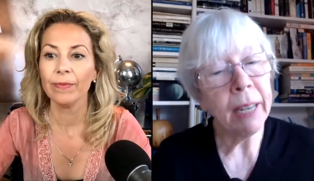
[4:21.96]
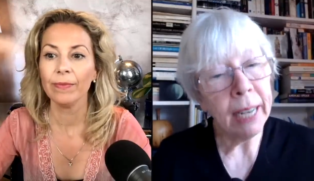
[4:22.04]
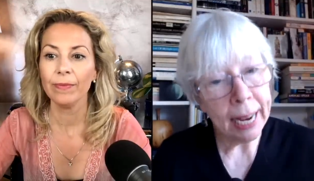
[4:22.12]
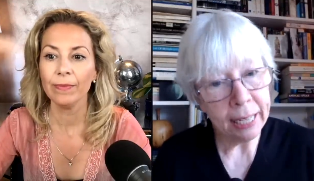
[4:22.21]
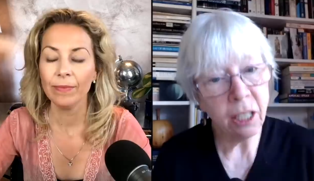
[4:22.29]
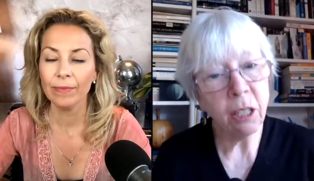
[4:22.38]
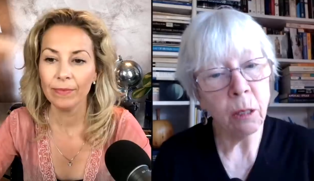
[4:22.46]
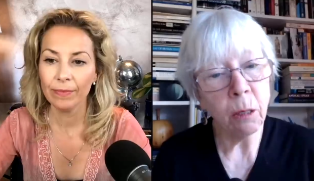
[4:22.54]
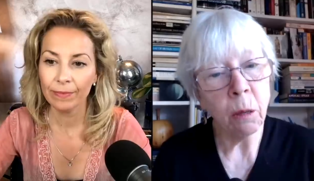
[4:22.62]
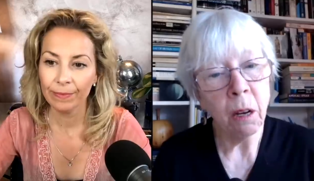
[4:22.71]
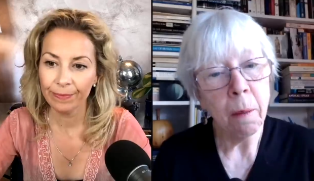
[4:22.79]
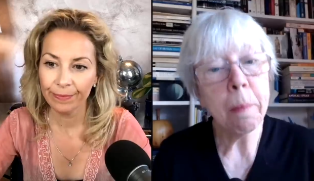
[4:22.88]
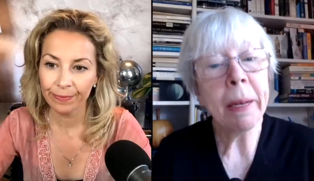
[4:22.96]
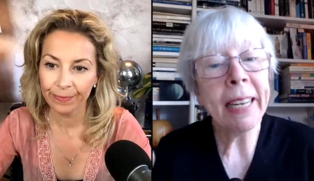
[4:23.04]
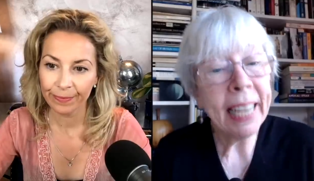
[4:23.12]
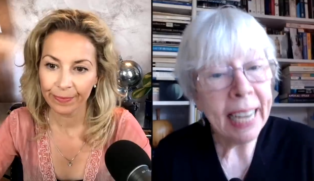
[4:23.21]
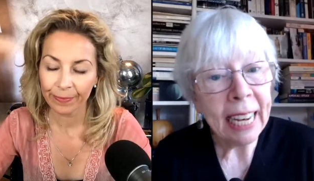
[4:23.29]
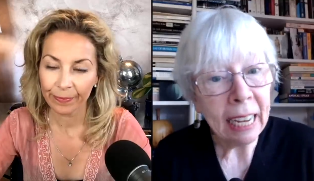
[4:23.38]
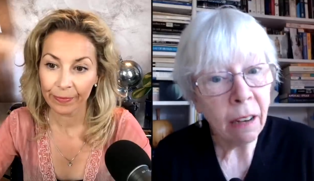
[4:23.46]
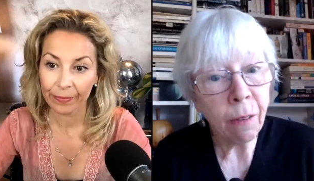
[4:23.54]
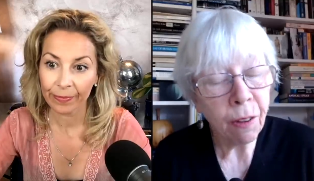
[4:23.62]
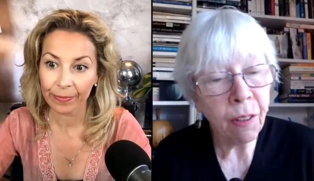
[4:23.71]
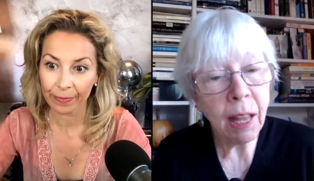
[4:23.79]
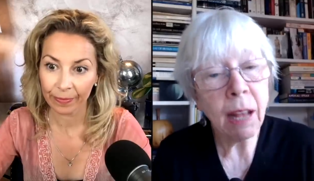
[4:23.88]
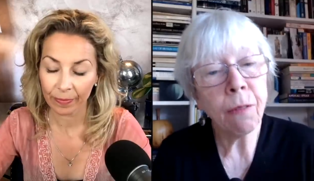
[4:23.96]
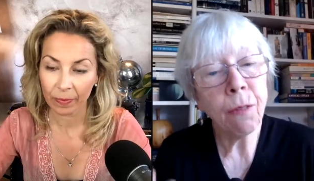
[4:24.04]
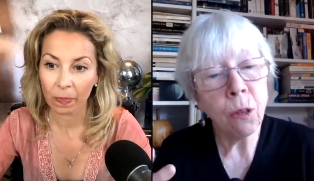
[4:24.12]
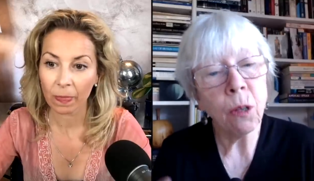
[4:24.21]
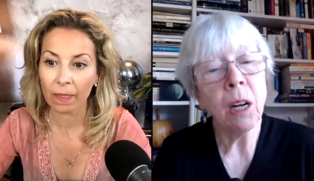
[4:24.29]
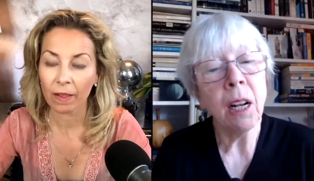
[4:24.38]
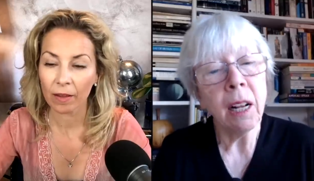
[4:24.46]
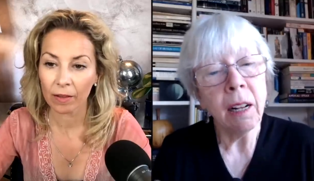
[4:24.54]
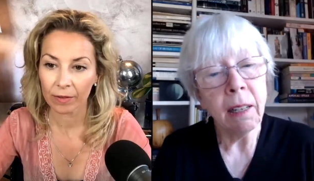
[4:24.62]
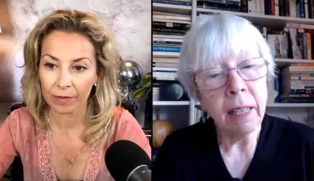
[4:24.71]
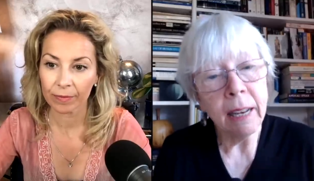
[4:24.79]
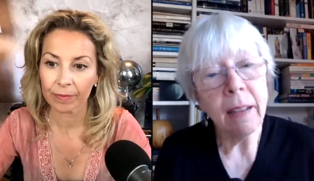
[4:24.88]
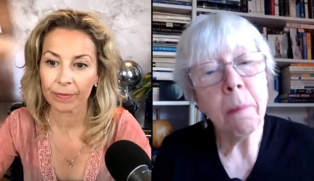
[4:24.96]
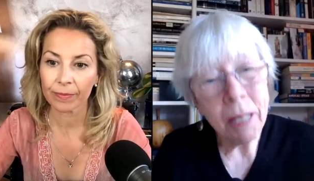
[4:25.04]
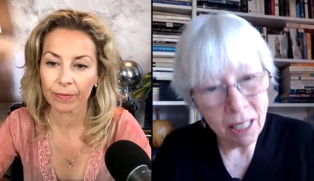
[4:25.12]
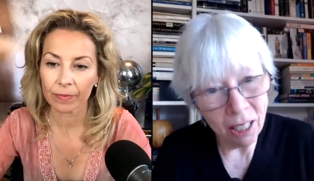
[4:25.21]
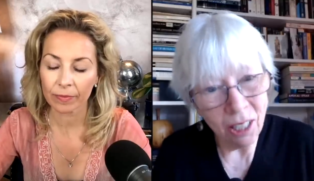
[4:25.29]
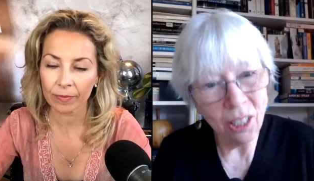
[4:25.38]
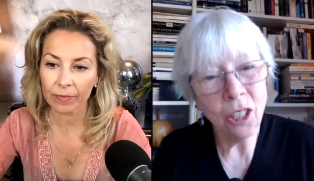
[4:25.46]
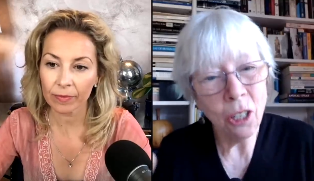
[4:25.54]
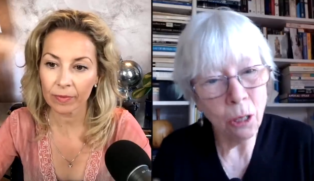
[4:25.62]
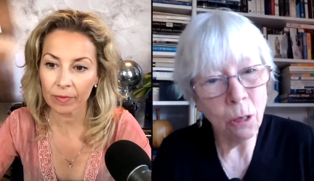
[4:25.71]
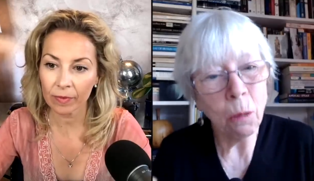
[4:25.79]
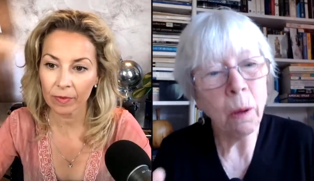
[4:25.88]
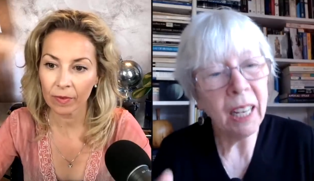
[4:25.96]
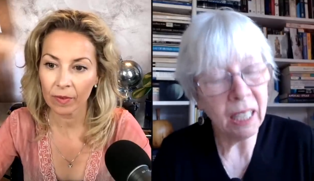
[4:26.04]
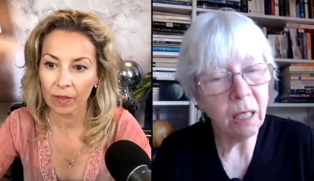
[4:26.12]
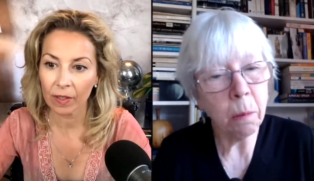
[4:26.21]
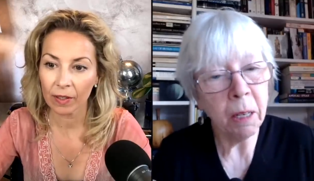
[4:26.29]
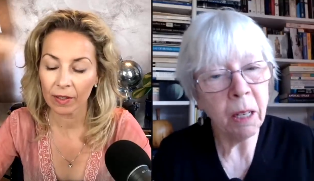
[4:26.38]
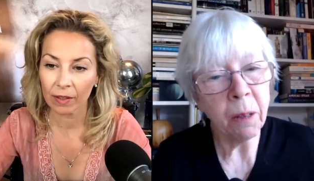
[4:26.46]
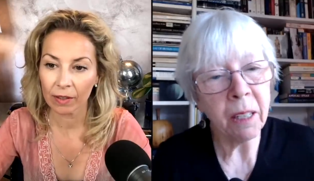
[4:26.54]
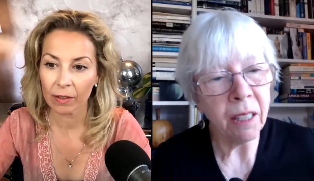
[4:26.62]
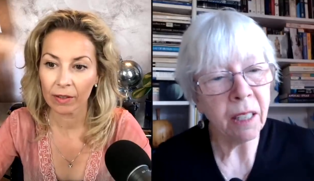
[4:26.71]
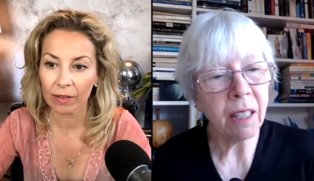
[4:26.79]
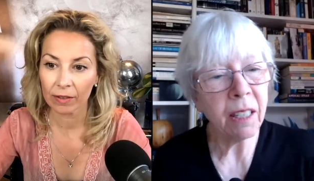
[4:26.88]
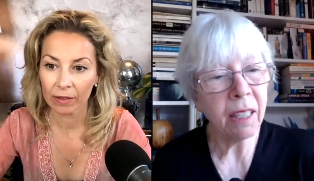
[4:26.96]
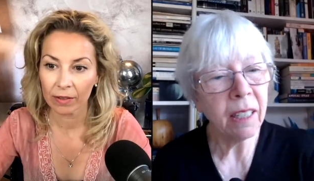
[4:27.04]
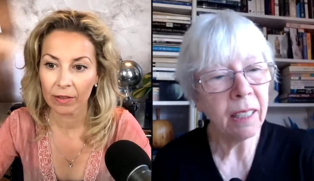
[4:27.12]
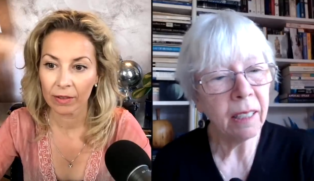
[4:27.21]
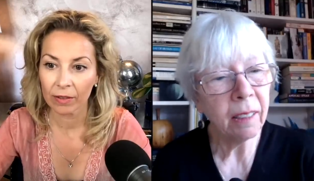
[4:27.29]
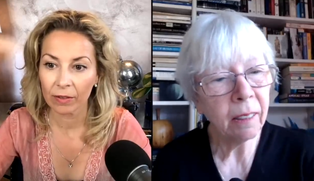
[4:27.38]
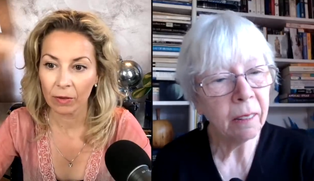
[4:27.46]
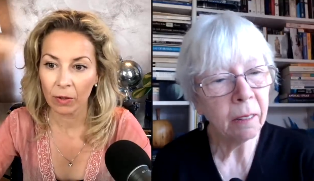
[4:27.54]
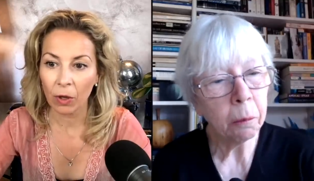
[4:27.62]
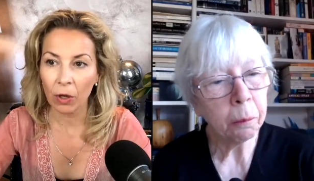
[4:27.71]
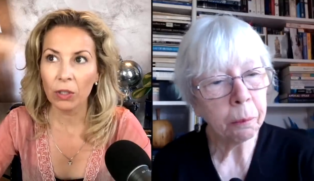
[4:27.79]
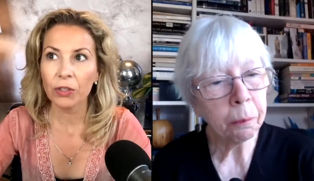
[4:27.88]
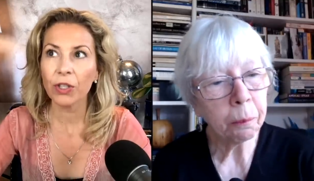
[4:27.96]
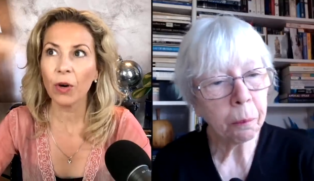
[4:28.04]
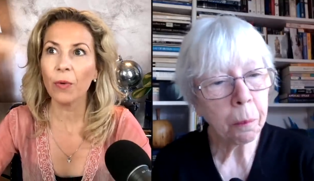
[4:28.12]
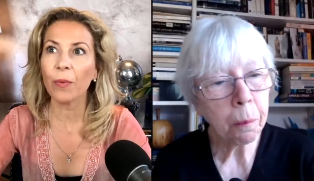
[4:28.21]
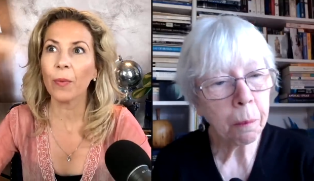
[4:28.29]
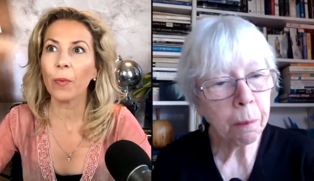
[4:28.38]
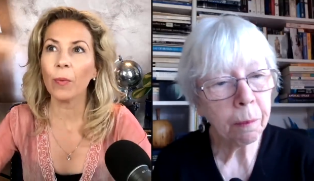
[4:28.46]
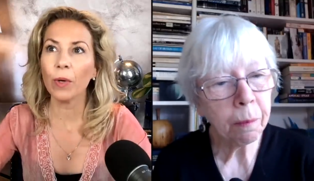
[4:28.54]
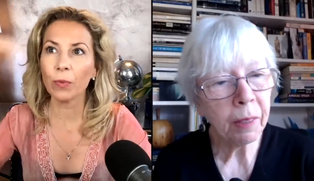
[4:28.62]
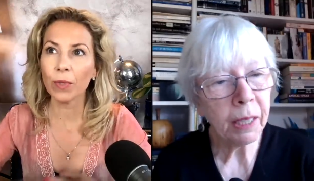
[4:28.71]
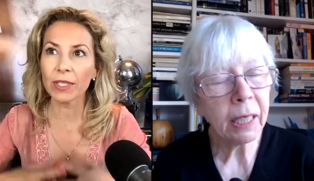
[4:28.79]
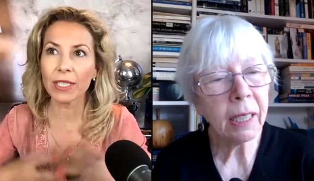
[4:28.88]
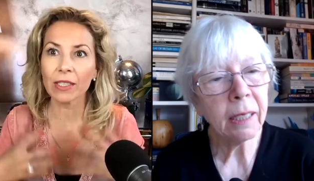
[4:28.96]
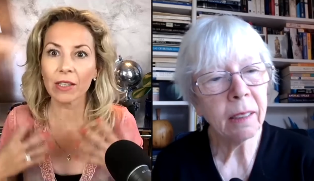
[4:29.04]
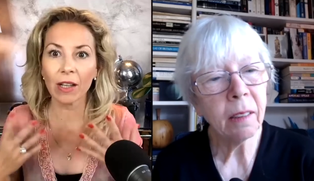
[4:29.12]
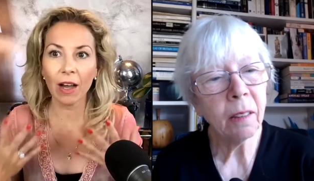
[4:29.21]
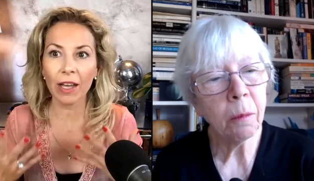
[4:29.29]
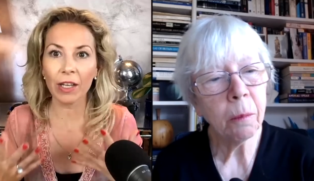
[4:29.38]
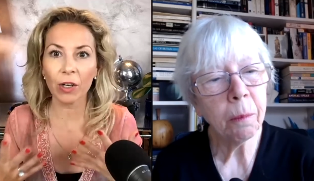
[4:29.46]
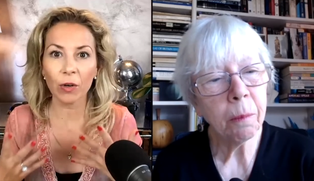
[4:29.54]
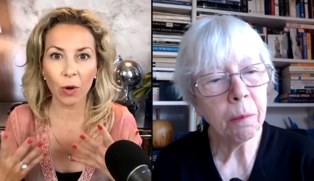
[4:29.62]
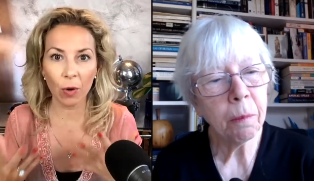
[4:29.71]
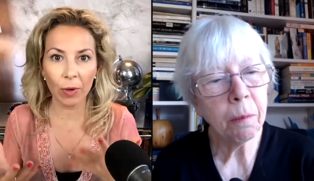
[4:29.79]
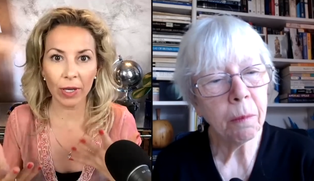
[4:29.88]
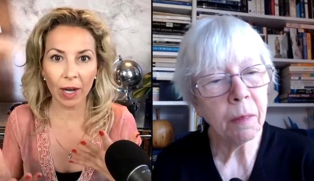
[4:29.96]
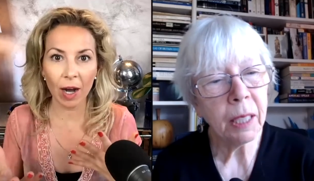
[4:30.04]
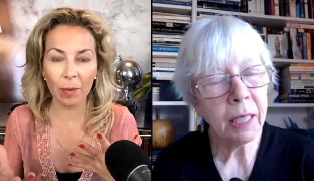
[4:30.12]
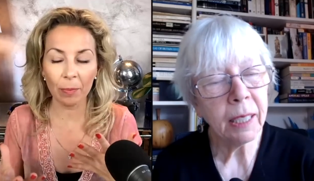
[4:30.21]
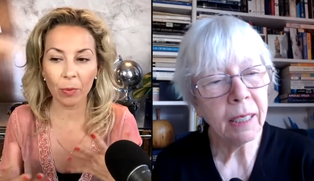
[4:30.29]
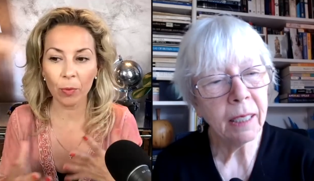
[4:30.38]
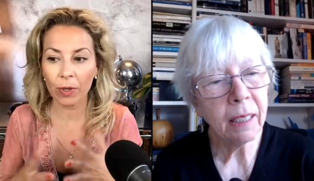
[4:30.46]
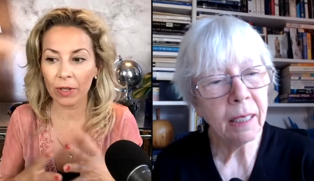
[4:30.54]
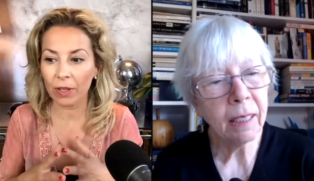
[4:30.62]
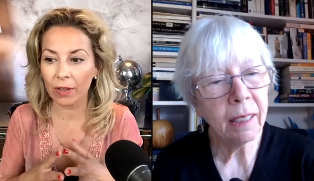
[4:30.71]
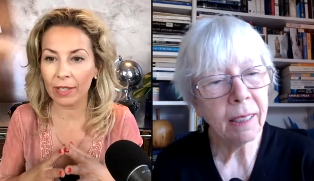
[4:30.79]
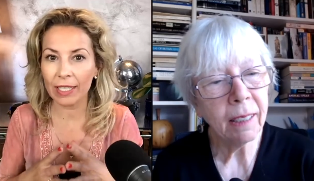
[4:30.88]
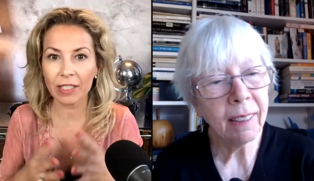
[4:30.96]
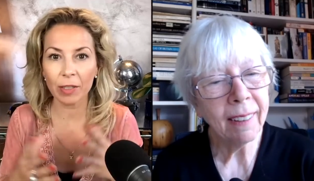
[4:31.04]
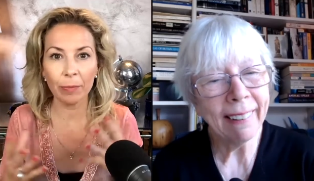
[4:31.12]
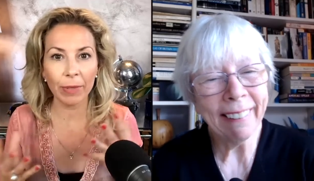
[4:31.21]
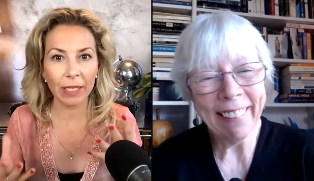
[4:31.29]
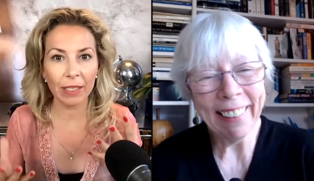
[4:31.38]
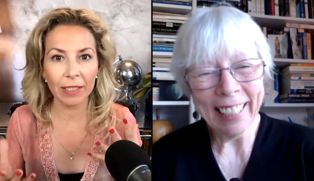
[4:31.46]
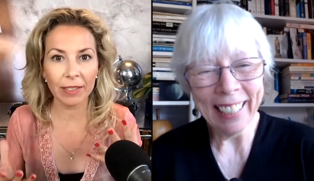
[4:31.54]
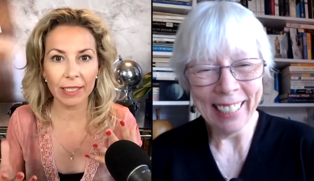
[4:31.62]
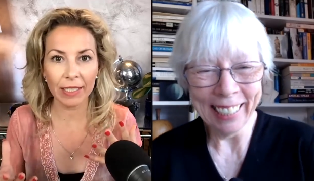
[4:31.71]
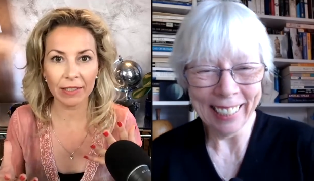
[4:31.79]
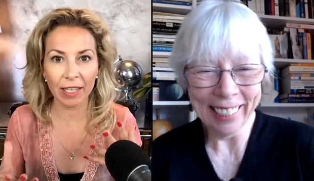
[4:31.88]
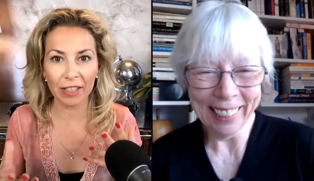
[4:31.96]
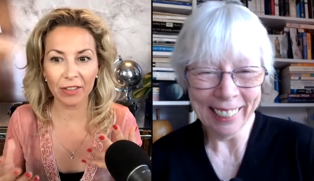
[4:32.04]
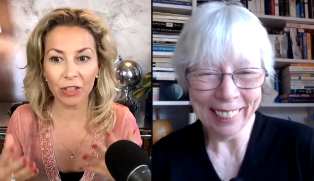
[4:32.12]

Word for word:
Speaker 1: led to believe and therefore limited to experience.
Speaker 2: So, what was it like growing up with these abilities? Like,